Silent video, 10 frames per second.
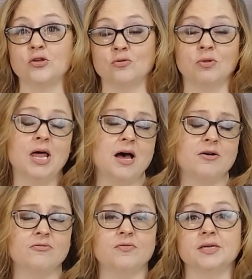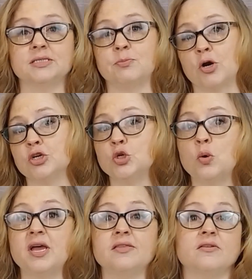you love, that spark
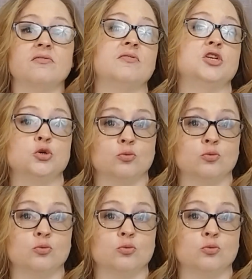joy, that fit